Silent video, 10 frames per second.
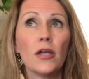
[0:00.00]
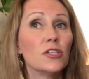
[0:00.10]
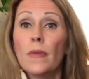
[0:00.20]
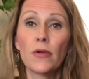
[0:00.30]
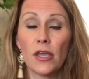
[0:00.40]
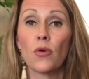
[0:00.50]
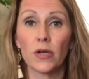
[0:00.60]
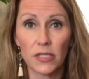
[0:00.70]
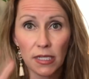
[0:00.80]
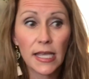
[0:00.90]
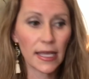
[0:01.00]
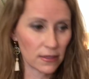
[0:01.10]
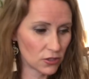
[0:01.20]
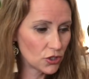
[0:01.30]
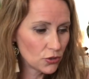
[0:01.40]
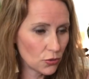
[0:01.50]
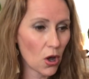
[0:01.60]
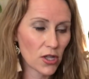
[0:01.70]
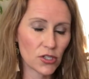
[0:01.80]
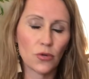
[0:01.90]
Smoky quartz, again, to
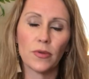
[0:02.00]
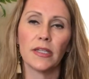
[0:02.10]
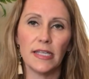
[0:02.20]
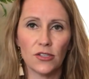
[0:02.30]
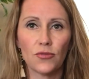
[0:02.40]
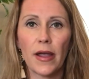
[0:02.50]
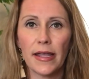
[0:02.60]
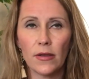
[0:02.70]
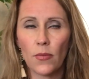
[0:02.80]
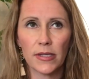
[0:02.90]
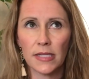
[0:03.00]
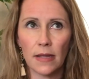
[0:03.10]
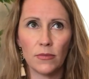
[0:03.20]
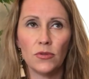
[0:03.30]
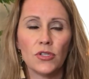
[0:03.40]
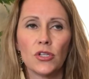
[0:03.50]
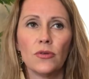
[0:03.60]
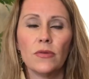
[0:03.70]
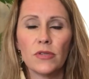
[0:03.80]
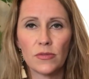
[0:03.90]
also release. Right, it was not
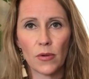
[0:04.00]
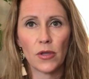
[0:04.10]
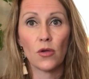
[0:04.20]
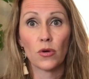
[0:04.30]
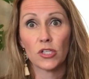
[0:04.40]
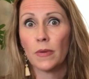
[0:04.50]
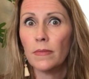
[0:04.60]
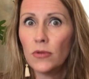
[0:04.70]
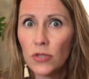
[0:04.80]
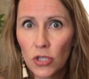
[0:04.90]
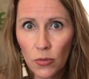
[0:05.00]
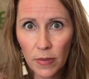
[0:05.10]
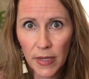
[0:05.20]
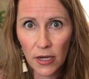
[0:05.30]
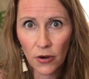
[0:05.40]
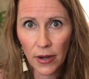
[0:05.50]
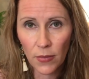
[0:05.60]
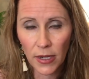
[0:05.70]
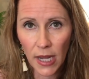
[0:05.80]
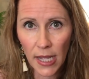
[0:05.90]
moonstone, it was smoky quartz. But moonstone would be a great
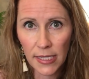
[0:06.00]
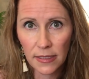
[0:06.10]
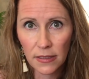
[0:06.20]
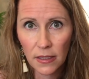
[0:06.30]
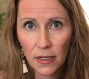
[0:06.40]
one, guys,